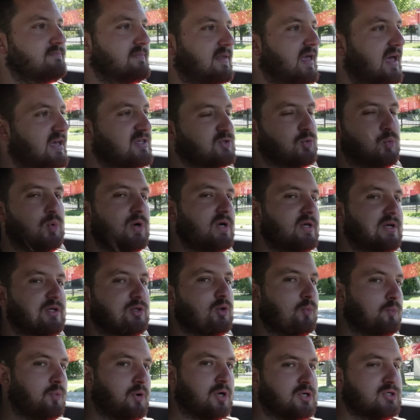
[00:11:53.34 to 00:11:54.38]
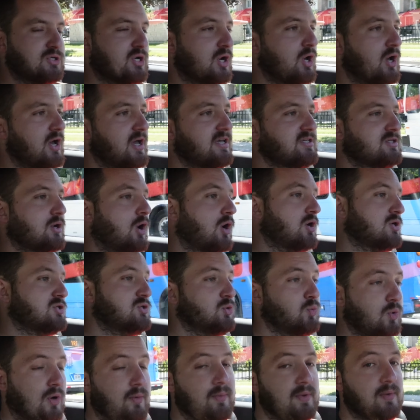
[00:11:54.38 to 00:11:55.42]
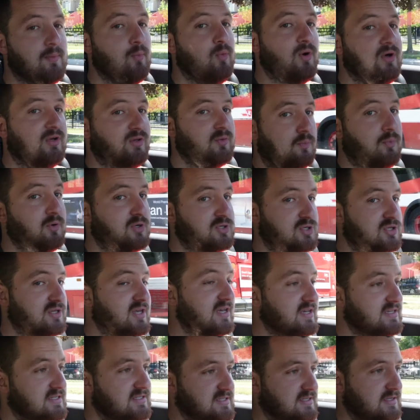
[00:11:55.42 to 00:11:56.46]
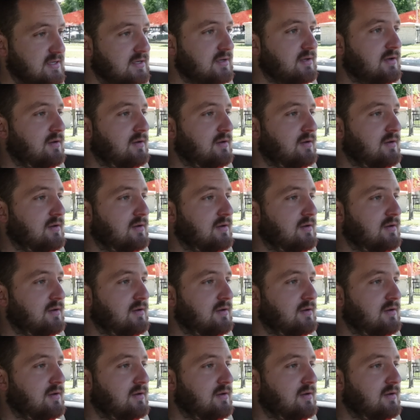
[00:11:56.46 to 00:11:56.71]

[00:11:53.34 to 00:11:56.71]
as willing to push it as hard as you will be willing to push this.